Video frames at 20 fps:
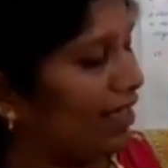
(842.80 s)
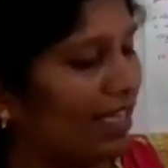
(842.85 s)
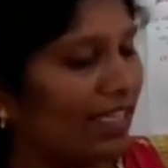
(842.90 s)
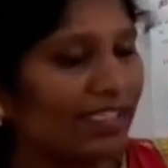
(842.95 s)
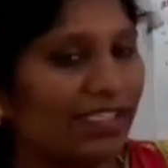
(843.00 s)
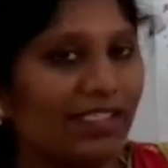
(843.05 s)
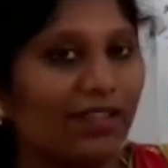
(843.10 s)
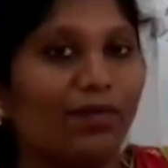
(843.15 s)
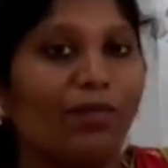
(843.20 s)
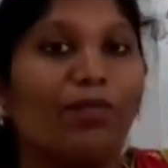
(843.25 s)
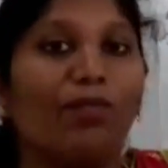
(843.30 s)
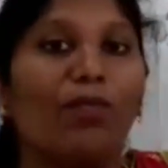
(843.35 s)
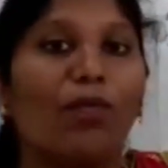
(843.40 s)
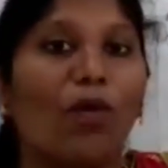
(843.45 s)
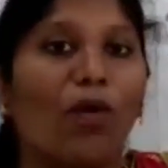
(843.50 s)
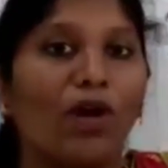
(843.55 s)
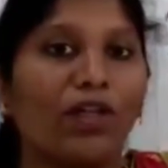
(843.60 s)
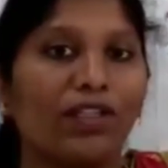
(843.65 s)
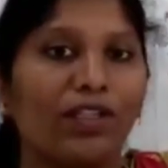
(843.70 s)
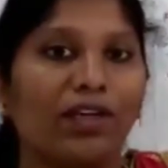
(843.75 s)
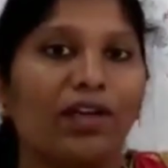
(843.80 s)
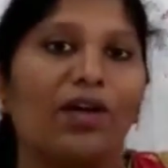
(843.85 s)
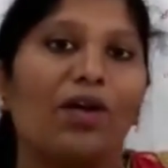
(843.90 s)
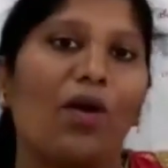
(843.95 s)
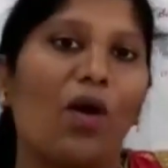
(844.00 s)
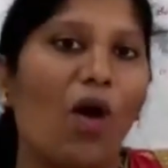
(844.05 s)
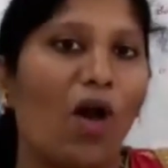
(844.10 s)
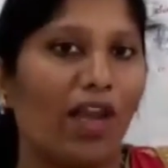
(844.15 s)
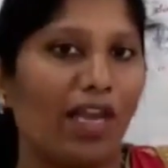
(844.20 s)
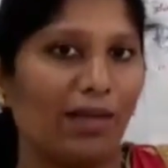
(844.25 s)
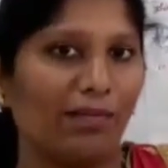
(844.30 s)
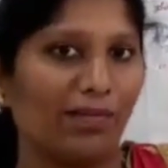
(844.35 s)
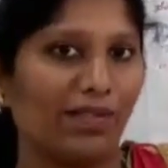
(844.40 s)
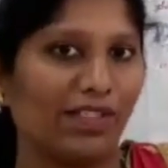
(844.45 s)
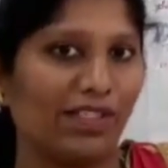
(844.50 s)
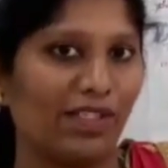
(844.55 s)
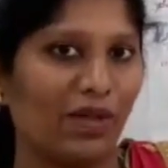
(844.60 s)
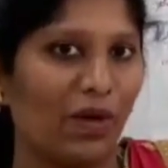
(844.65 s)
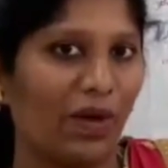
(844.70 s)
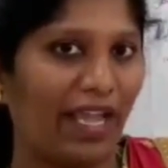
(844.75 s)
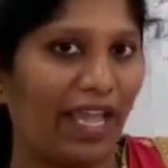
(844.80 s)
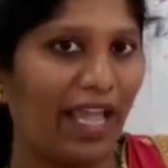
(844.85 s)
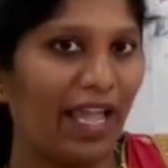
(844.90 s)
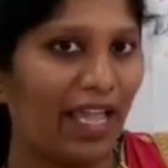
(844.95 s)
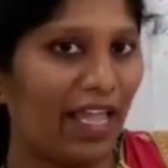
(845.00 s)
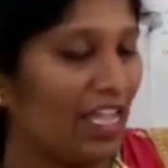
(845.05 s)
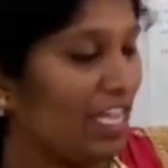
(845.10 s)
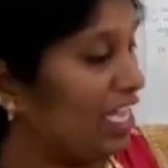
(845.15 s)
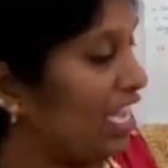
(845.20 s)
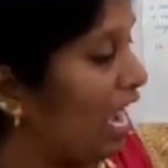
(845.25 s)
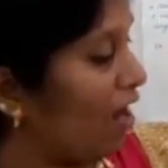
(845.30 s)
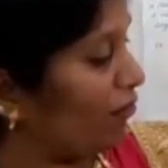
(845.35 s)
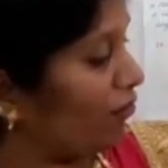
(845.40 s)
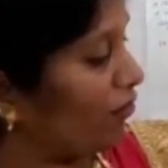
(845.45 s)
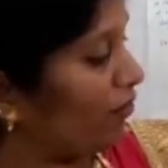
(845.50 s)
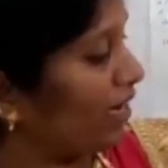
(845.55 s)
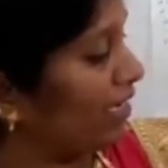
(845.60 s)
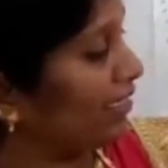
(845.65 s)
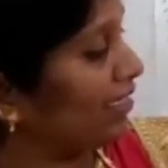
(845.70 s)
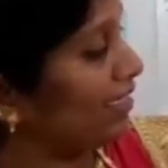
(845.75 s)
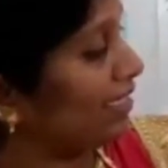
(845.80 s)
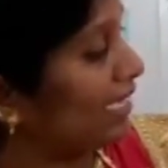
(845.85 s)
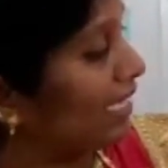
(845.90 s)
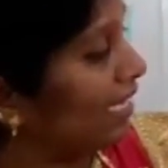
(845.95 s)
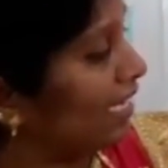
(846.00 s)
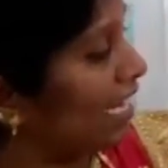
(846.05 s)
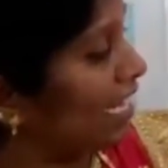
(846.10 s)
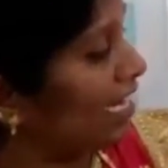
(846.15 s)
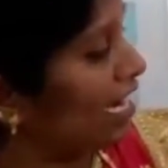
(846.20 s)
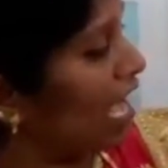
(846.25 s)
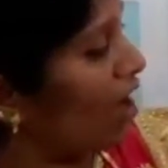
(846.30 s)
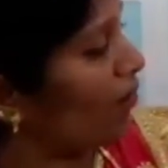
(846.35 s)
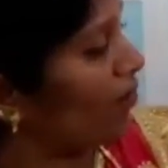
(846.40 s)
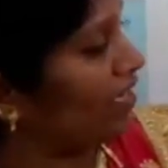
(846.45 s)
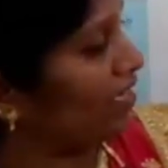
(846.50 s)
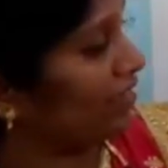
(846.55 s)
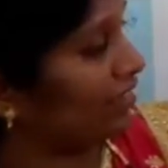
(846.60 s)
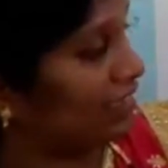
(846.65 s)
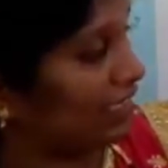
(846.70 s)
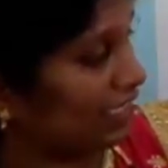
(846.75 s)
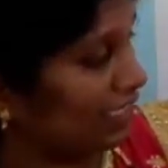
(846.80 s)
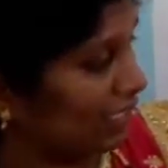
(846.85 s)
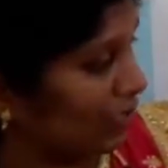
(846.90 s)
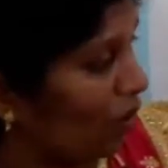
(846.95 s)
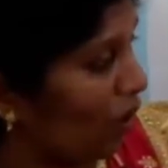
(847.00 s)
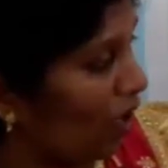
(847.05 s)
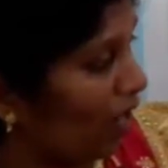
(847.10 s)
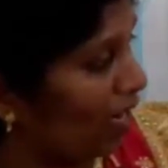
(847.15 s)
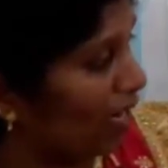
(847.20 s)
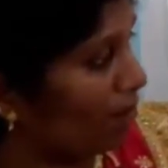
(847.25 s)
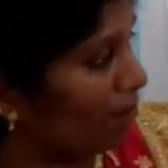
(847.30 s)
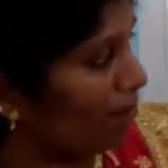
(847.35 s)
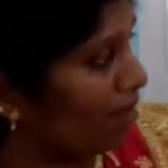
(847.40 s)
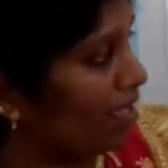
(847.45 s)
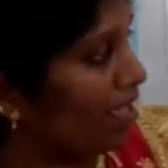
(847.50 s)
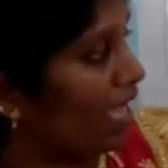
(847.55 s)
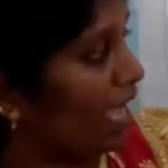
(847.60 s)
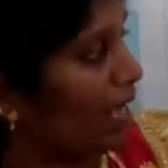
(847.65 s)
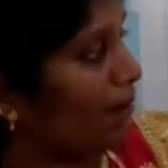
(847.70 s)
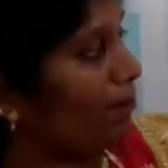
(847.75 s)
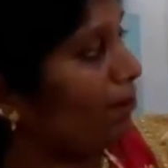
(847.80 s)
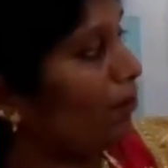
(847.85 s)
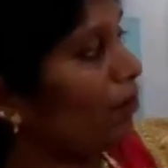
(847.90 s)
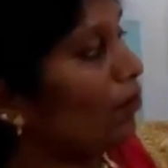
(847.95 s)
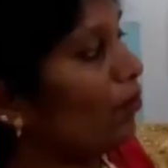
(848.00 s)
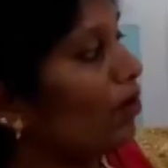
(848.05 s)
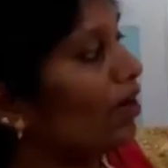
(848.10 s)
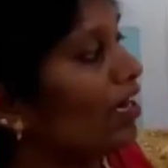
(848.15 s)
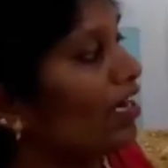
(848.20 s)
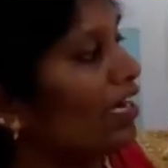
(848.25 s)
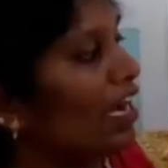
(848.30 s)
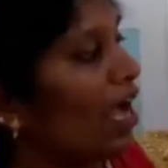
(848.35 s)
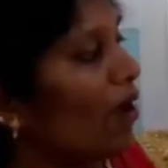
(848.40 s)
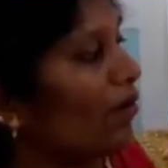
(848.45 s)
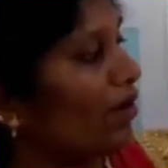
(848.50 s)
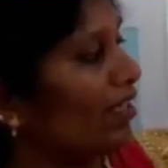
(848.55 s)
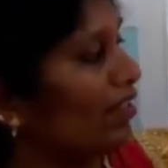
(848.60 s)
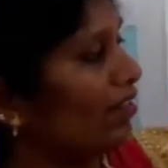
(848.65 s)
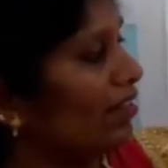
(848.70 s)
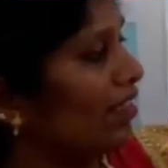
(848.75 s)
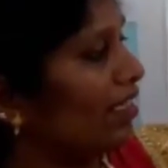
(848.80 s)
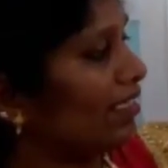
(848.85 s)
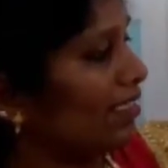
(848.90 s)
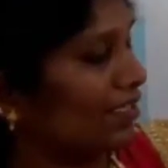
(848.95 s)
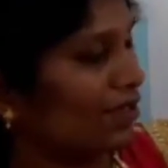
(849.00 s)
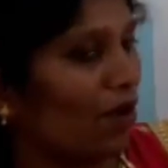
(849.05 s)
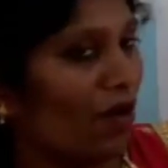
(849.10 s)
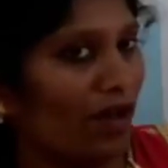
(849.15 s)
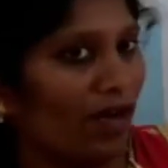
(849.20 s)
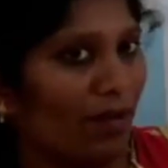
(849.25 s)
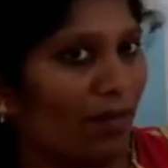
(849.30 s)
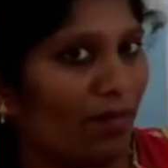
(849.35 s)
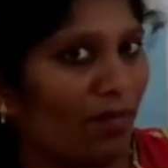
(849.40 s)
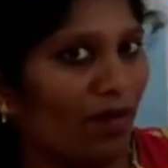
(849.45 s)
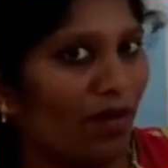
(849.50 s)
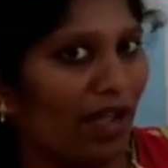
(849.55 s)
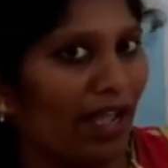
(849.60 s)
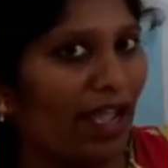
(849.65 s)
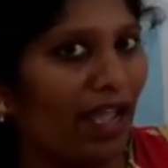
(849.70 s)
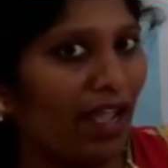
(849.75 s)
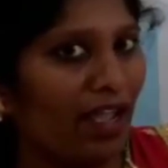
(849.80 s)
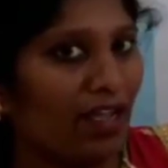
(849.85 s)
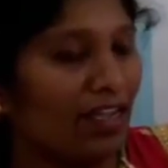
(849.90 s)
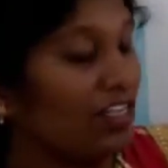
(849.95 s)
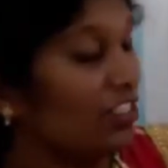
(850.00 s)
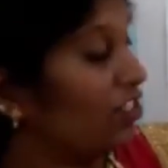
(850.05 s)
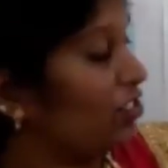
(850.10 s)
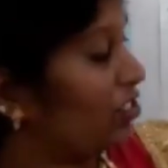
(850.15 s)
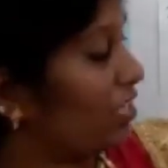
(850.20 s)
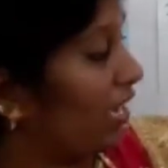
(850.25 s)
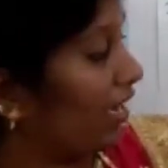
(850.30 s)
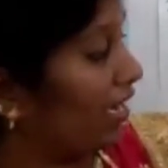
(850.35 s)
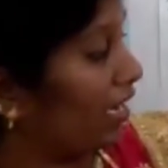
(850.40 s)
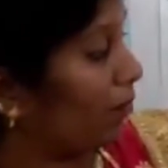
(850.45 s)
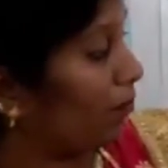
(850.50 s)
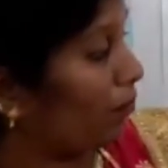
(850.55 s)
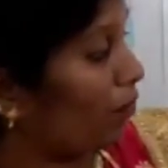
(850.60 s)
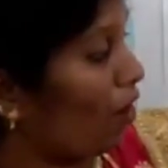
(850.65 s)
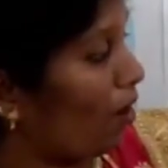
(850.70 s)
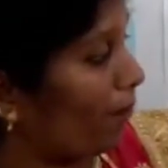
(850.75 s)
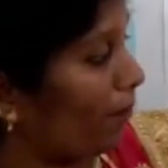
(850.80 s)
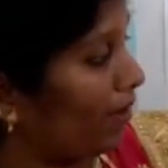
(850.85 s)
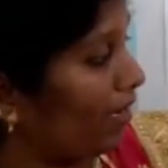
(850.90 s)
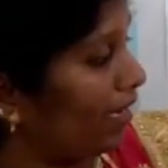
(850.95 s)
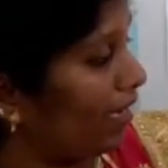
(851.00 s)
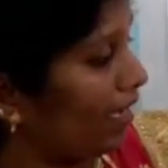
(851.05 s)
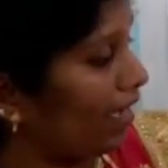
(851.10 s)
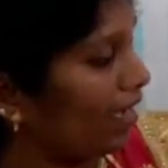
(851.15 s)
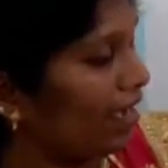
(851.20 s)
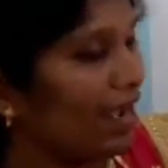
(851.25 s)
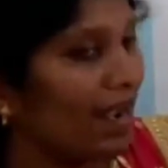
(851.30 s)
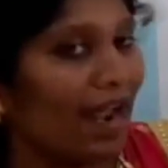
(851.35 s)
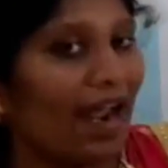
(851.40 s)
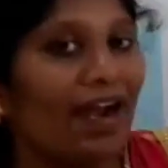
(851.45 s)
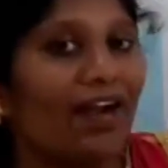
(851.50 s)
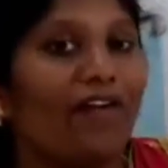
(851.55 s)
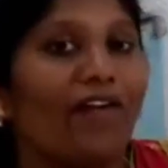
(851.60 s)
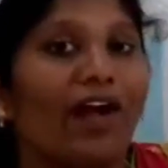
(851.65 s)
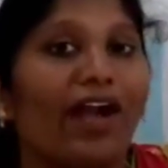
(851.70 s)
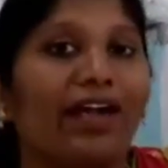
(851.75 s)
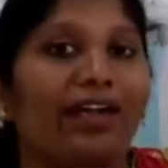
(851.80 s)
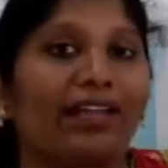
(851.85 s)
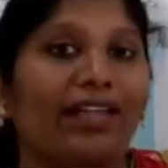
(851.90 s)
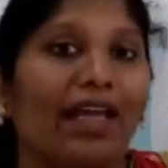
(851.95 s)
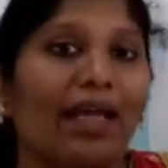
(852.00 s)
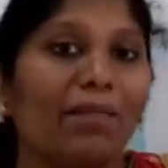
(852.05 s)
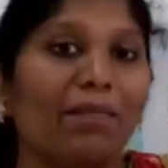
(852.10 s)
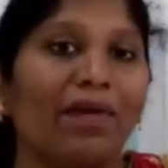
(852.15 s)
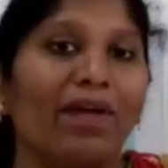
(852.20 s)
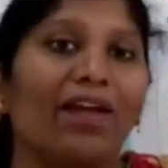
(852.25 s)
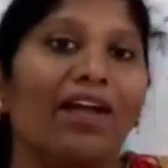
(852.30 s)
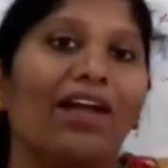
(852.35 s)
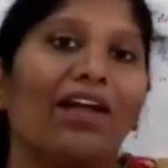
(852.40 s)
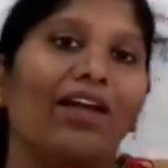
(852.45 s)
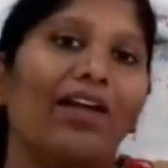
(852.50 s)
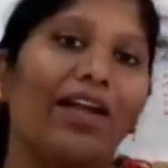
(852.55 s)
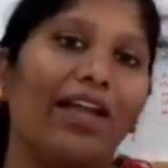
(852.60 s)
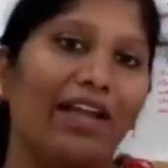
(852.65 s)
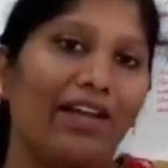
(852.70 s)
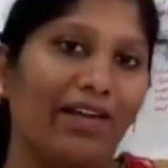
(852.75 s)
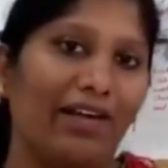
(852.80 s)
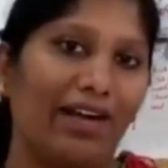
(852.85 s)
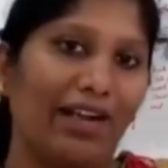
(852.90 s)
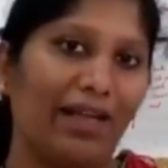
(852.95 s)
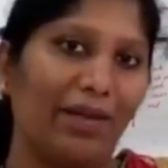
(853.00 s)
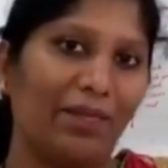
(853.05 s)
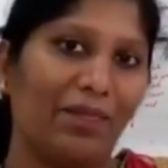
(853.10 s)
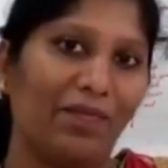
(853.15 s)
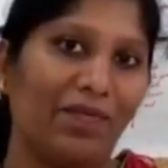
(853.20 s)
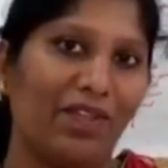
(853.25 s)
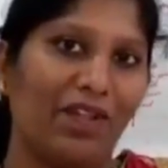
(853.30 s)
these both columns. Okay. You have to write the singular noun in this column and plural noun in this column. Okay. Check it properly and write them clearly.